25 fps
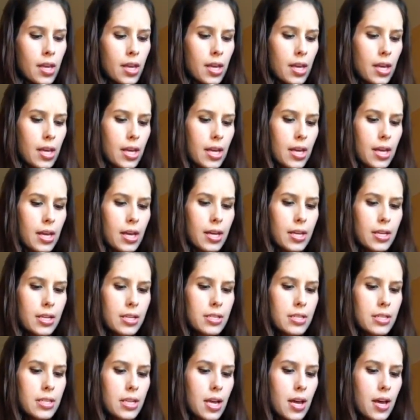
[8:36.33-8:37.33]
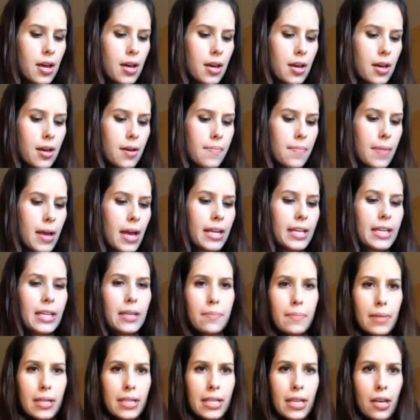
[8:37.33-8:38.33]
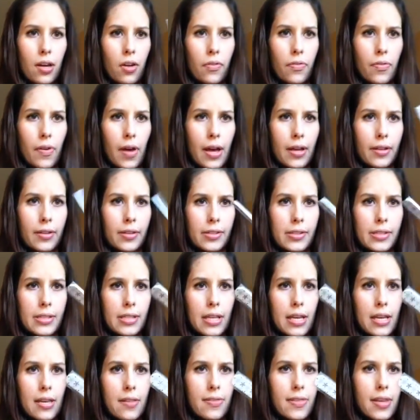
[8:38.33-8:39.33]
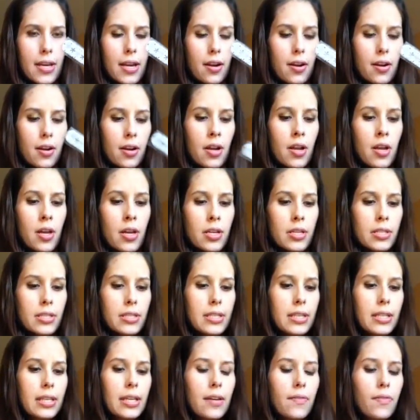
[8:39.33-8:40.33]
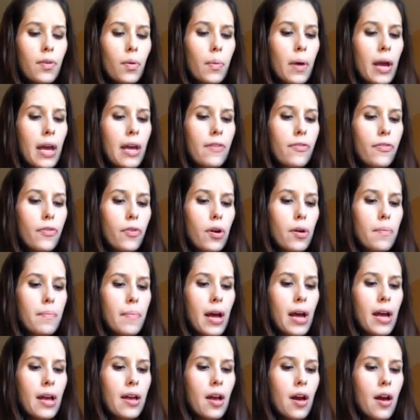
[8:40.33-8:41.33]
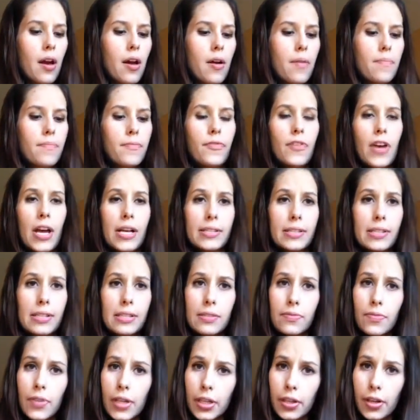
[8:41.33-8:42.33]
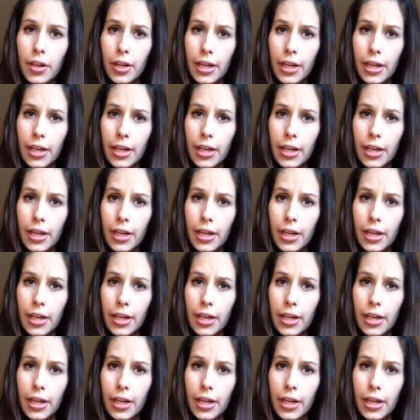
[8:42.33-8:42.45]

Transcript: and I keep my nail files in there to give away for my fastest finger